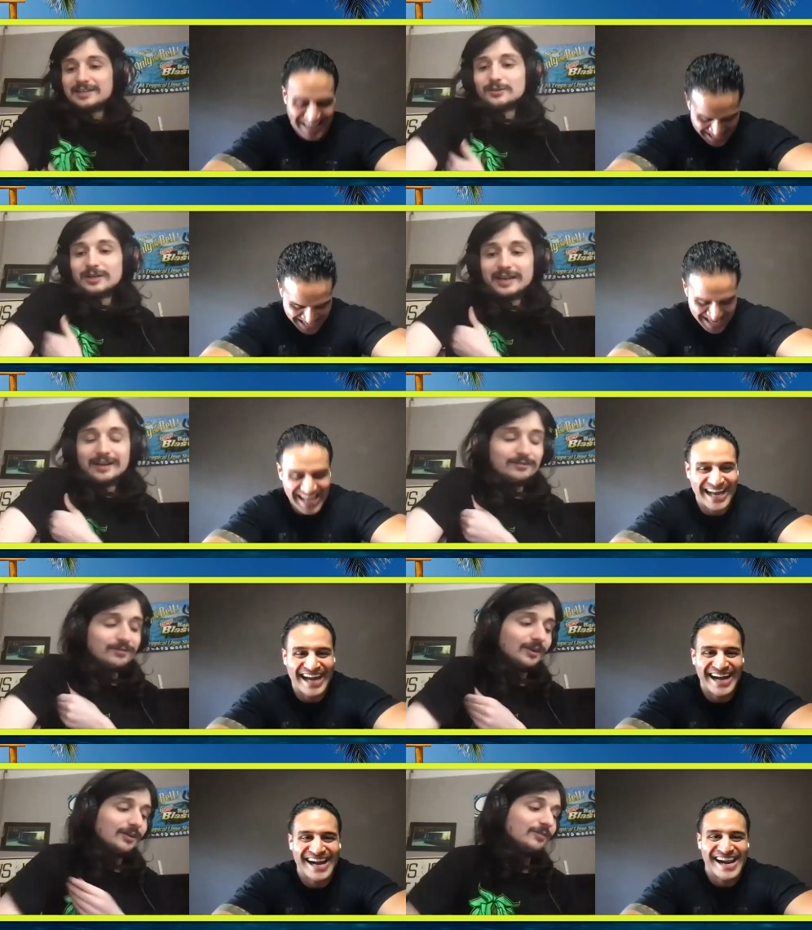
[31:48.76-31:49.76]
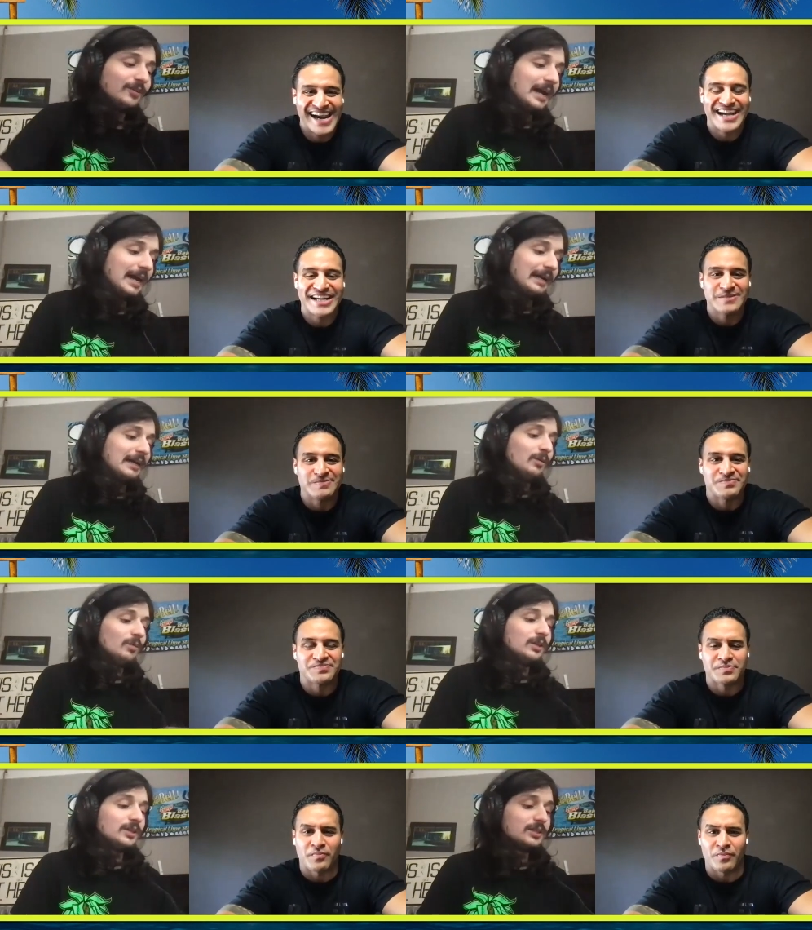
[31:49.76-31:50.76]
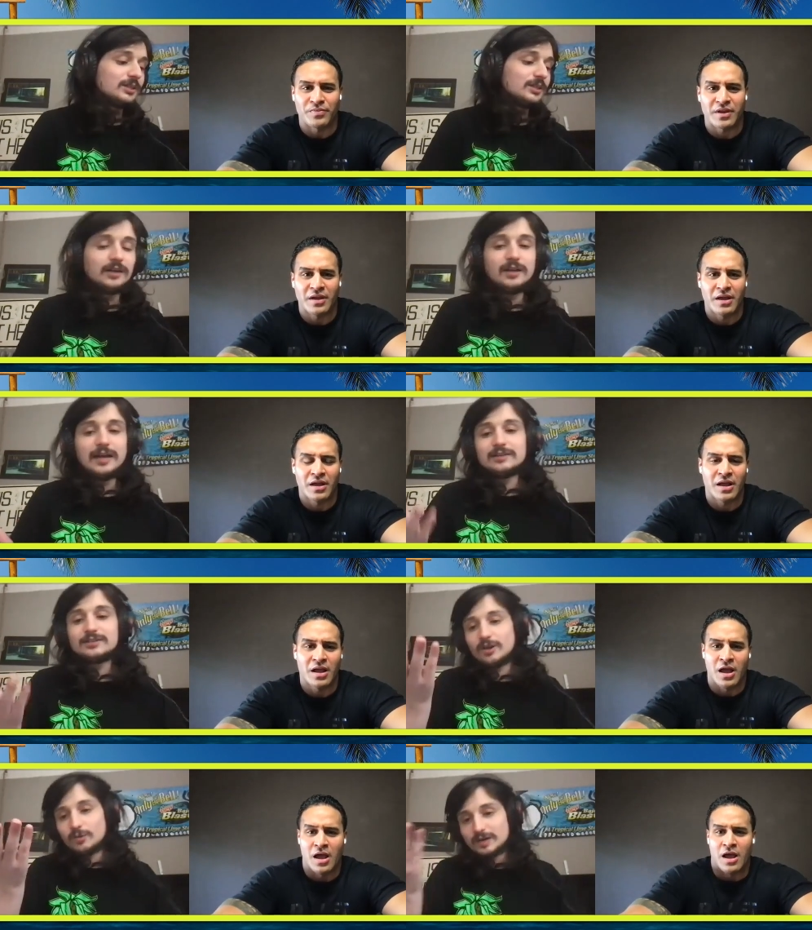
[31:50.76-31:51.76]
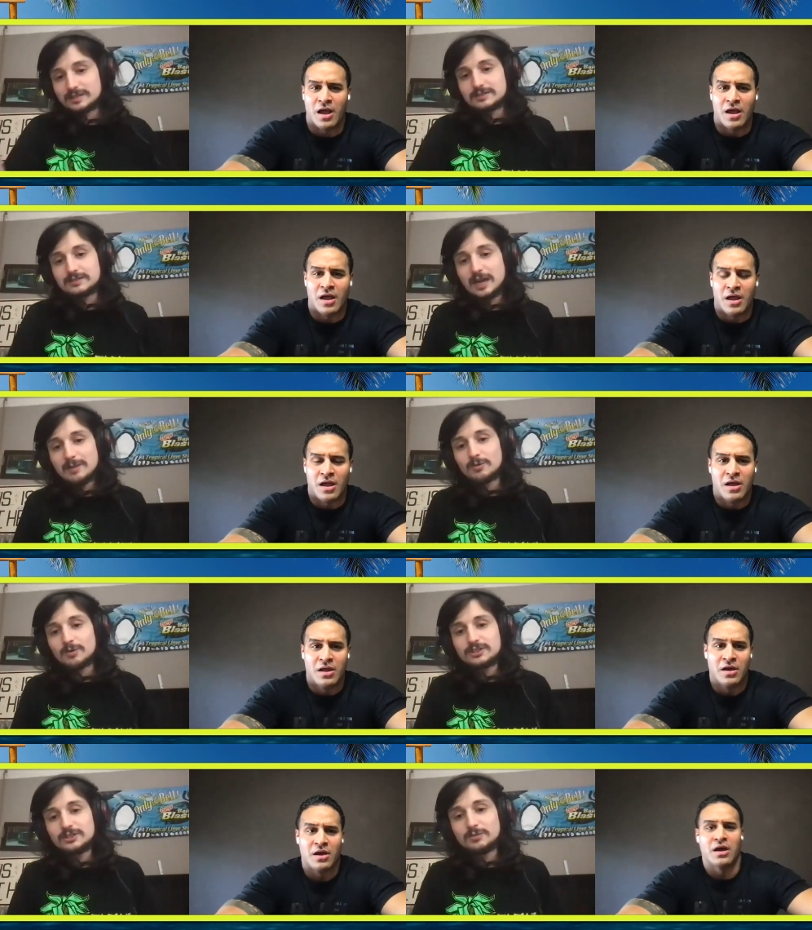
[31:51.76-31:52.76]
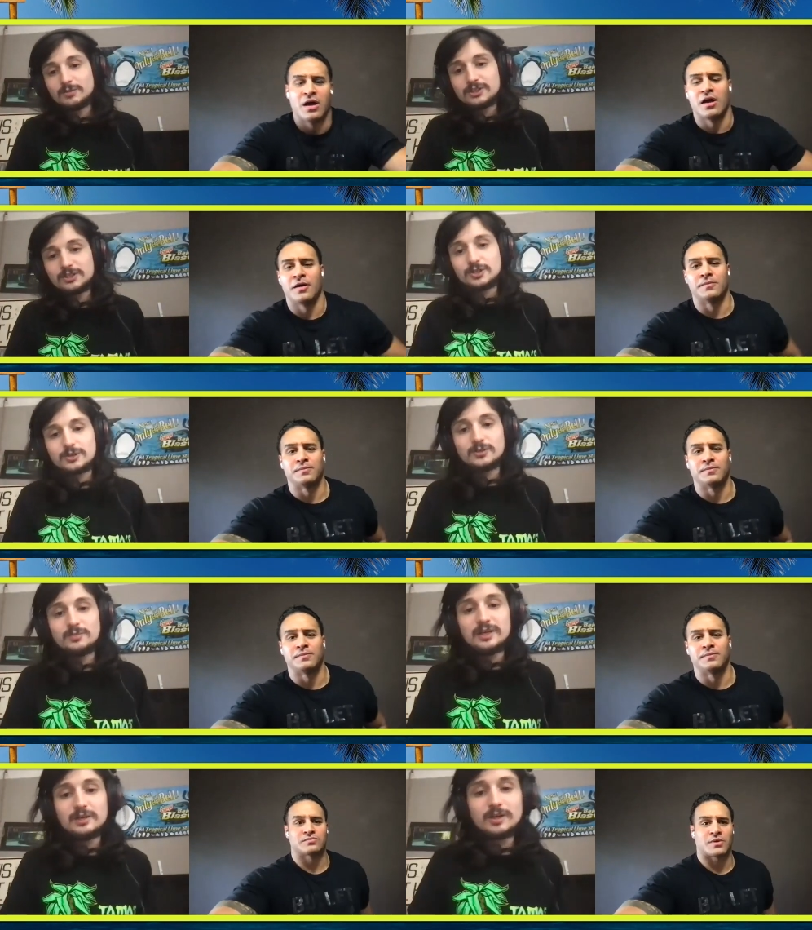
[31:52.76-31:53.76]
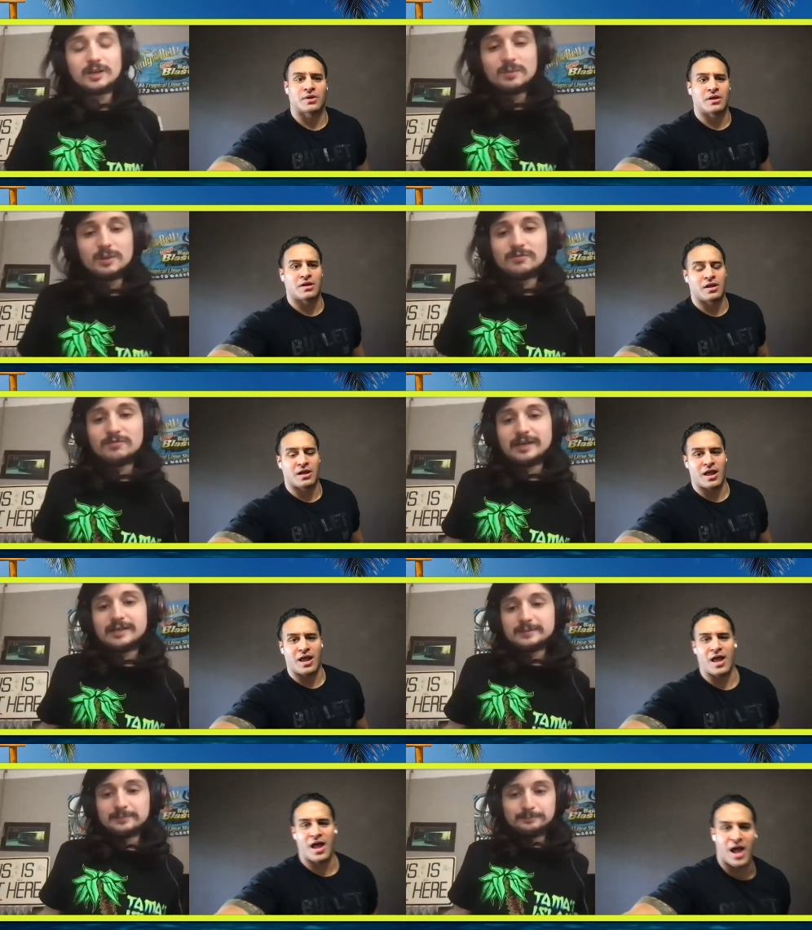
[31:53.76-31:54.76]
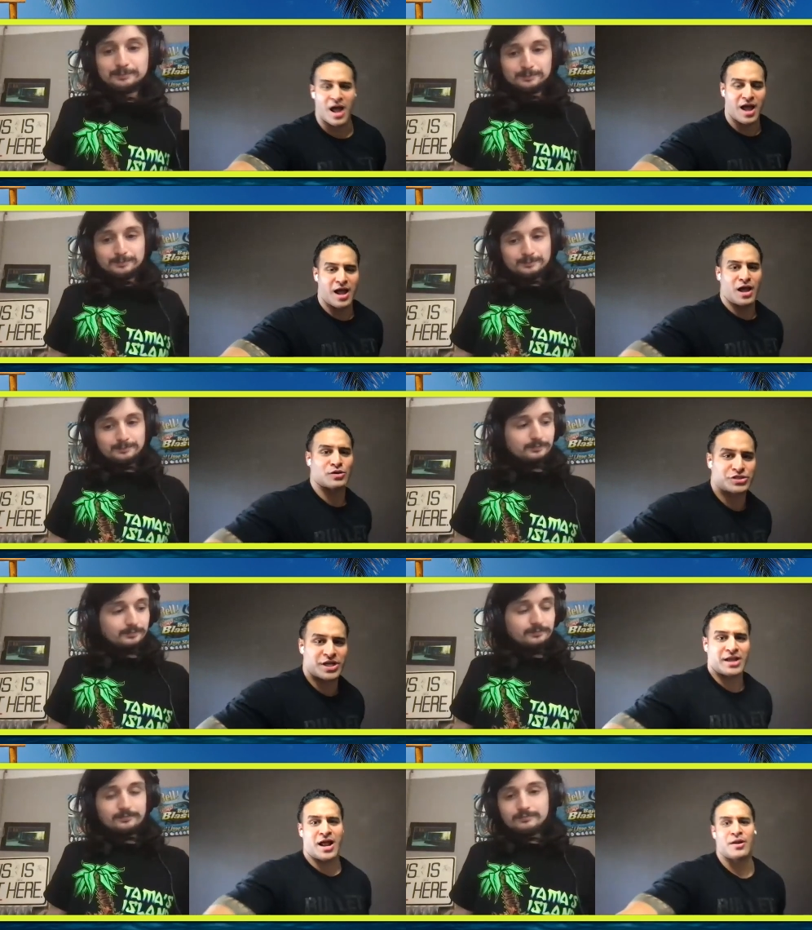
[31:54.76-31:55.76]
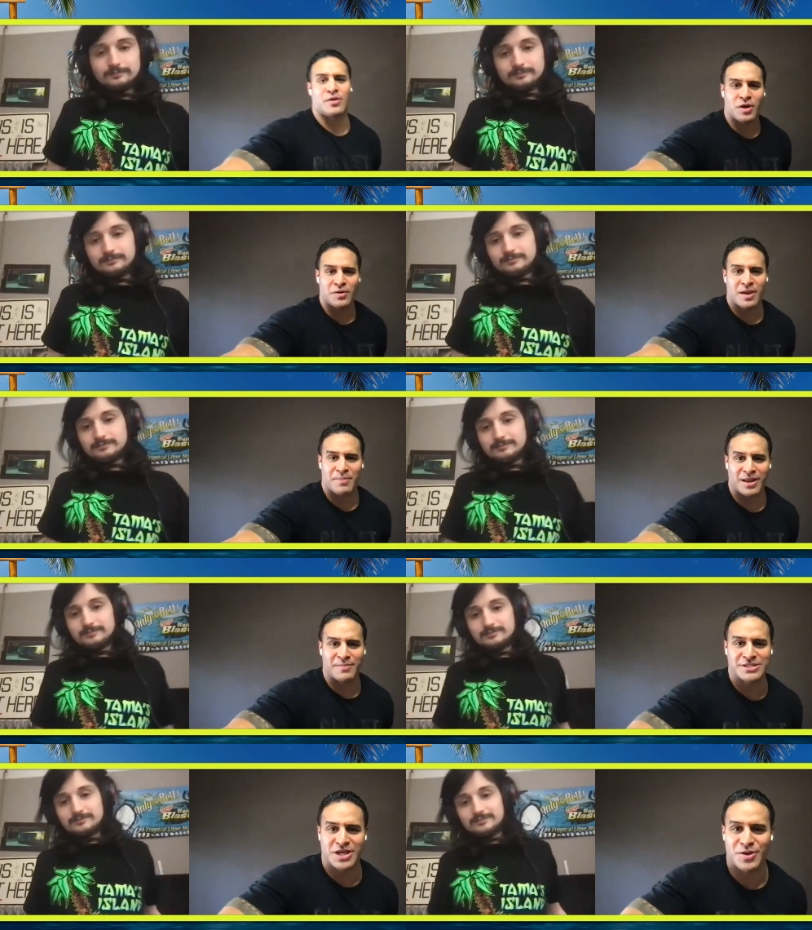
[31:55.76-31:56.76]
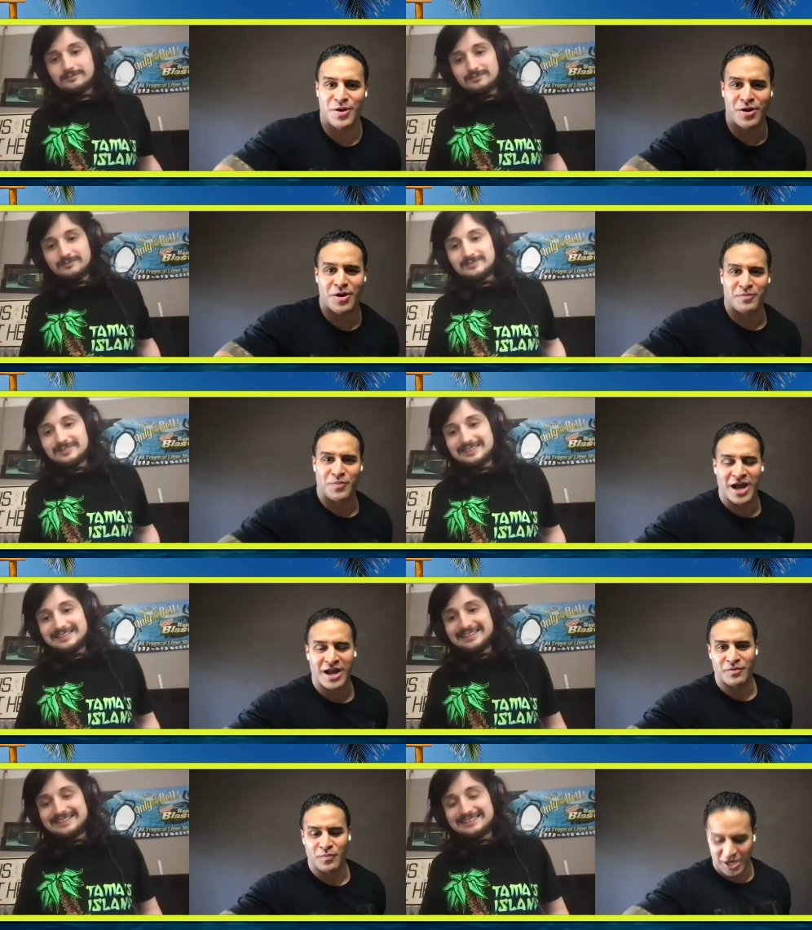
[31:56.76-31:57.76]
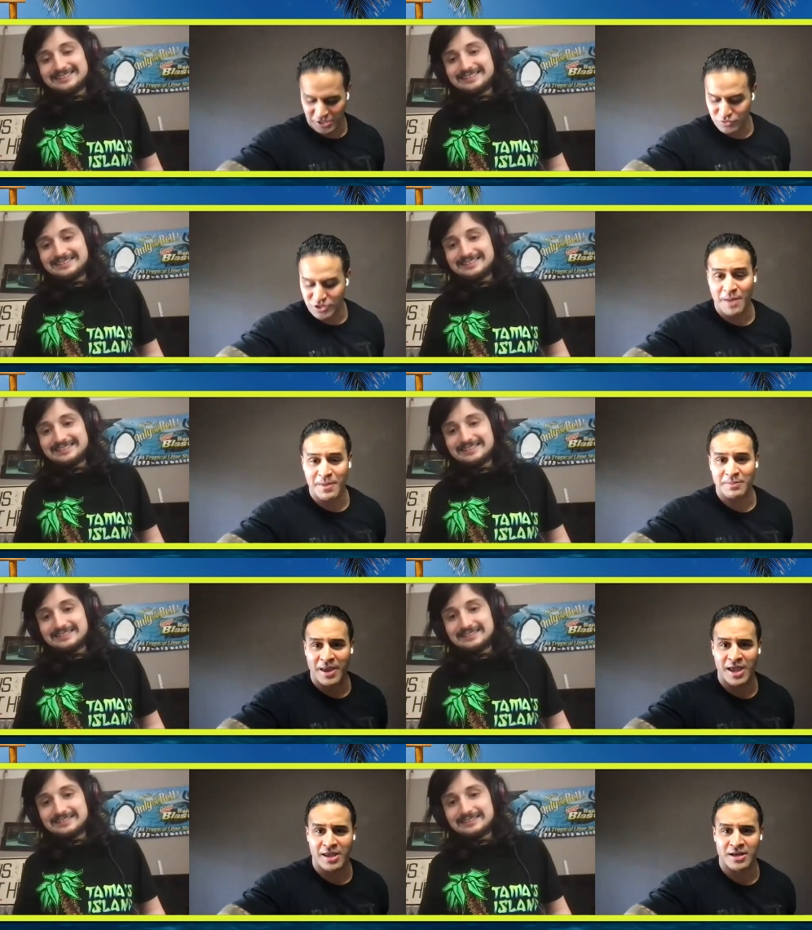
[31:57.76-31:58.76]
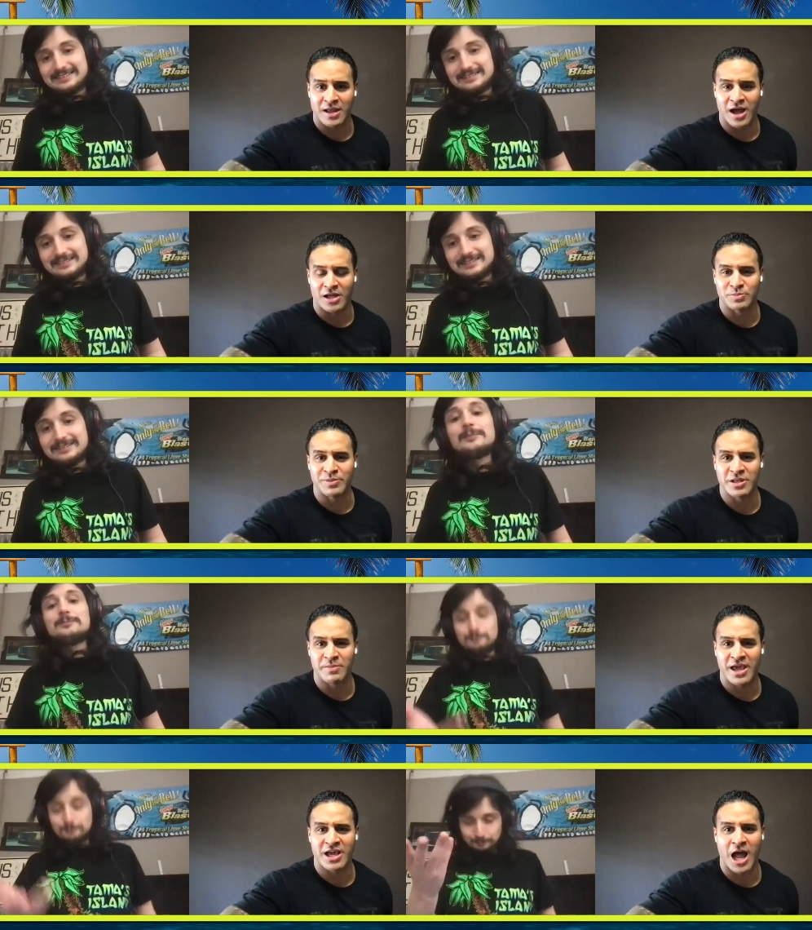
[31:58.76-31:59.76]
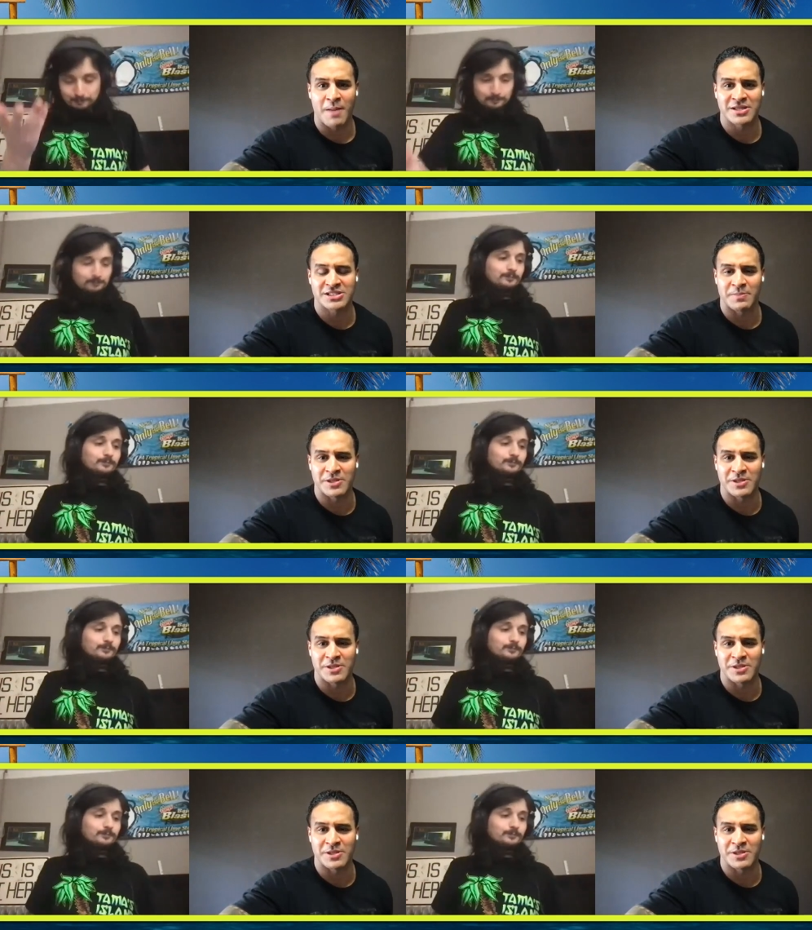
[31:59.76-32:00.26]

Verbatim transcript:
Speaker 1: you again for for hanging out with us. Uh, as always, Tama, what's your what's your social media? Where can people find you?
Speaker 2: Oh shit, I don't know yet, but let me tell you. Hold on, we got a we got a new comic, man. Uh, to be yep. the man comics. They've been